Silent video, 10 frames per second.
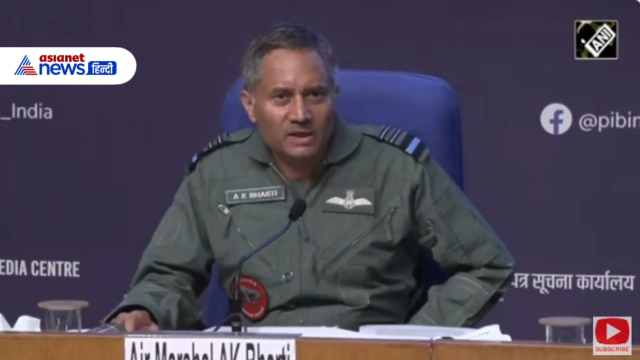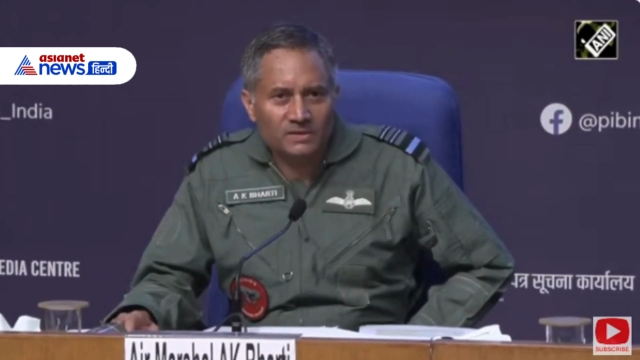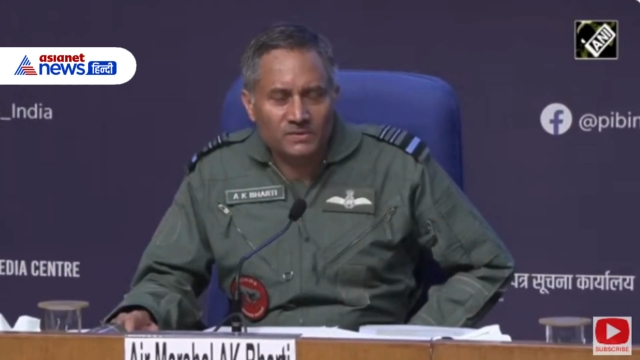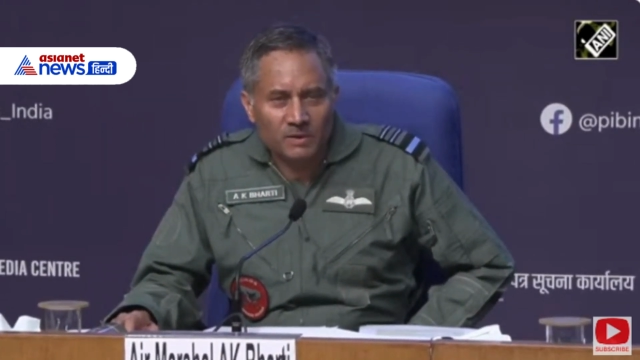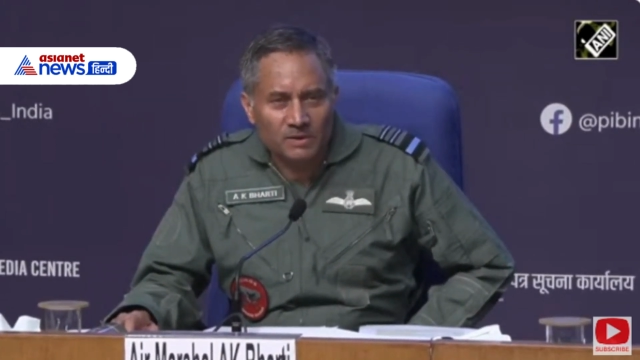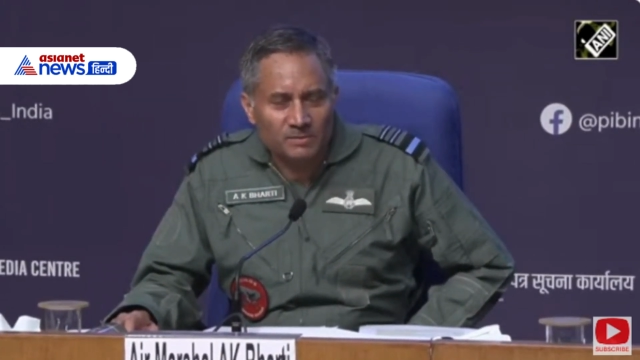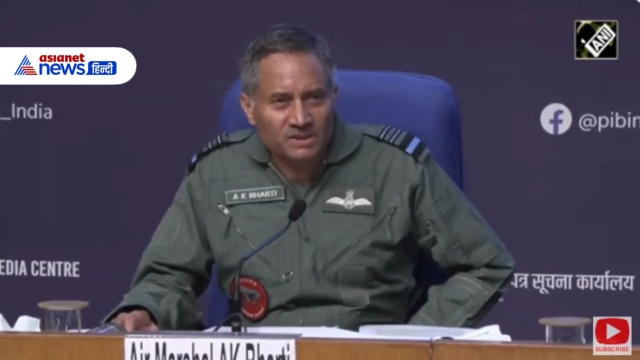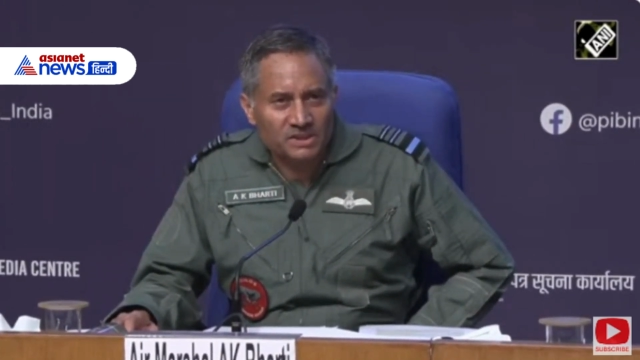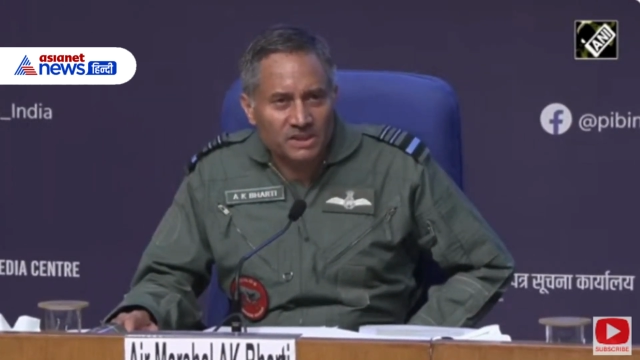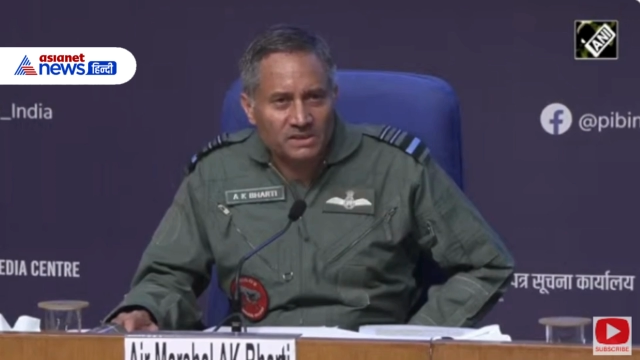on our forward
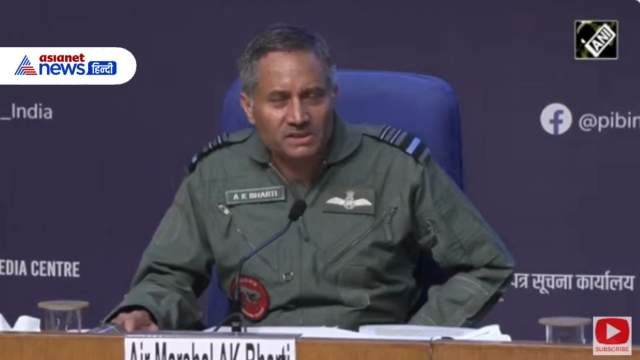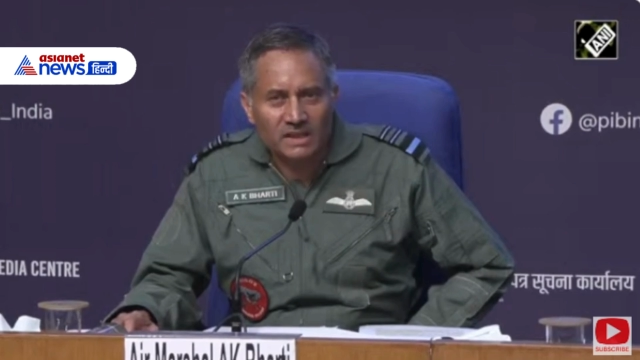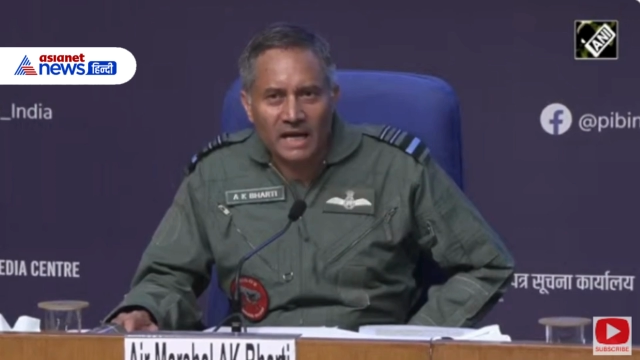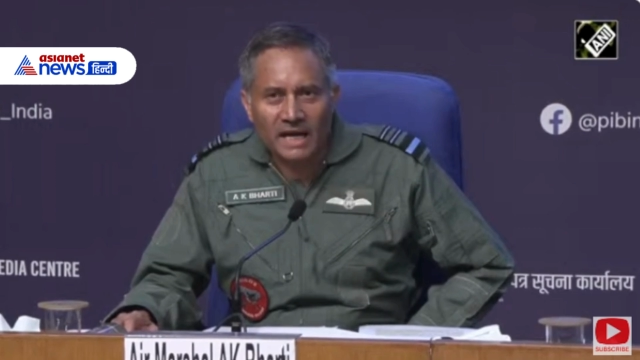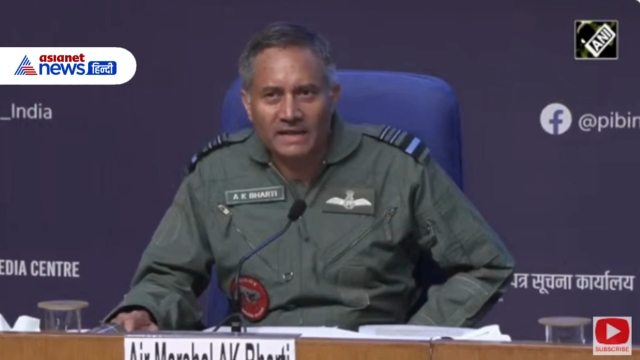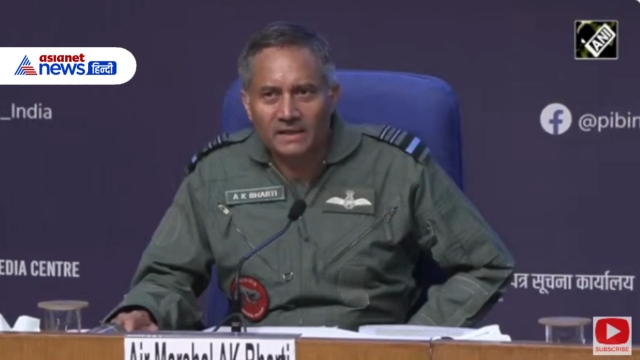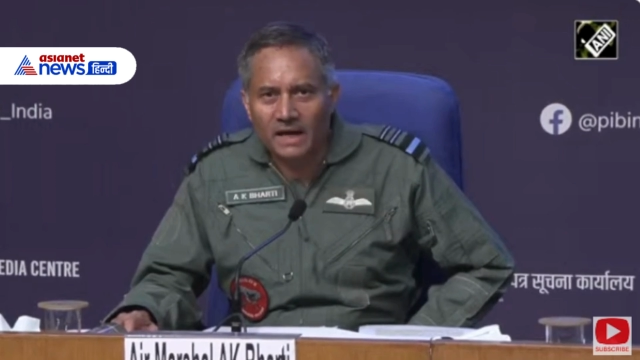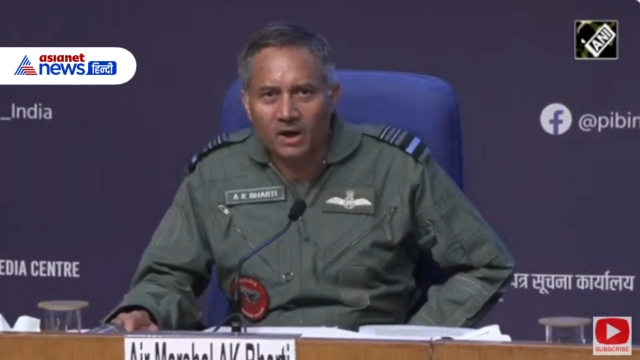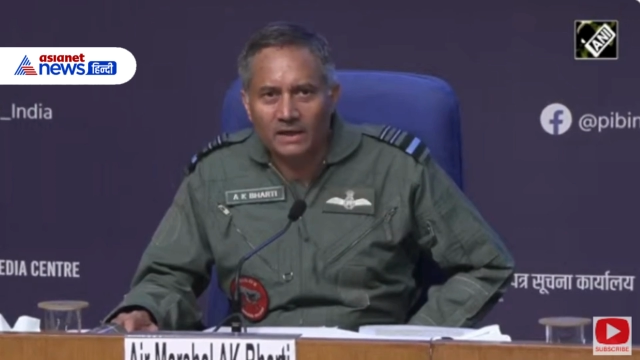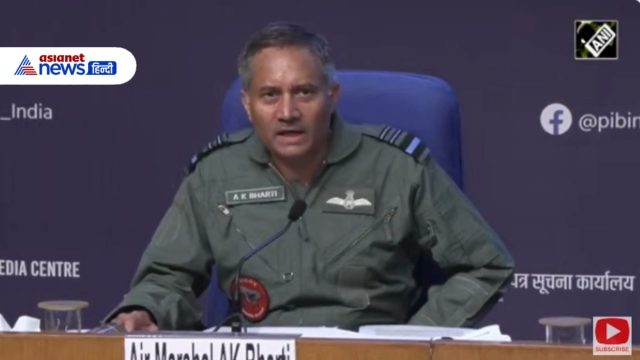positions,
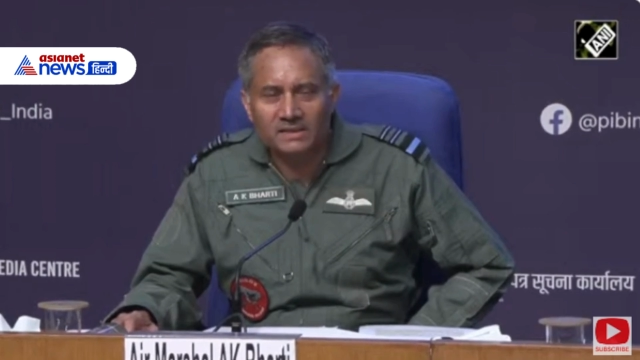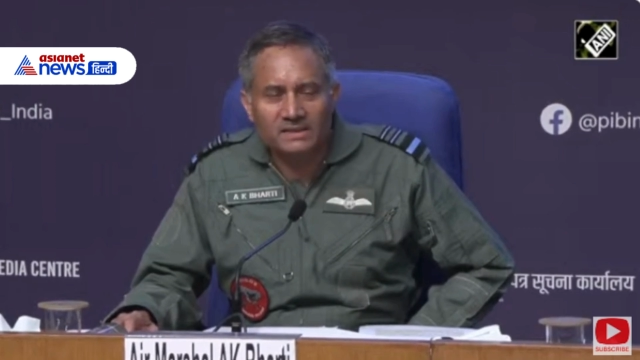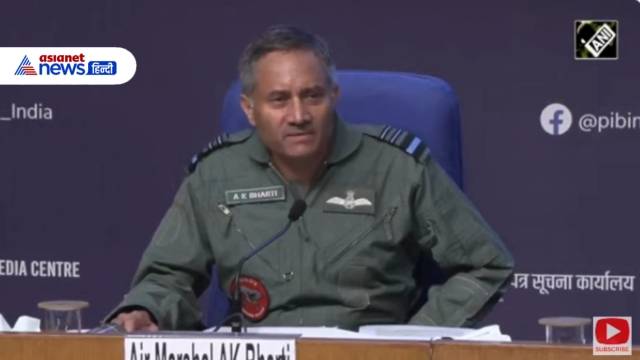and on our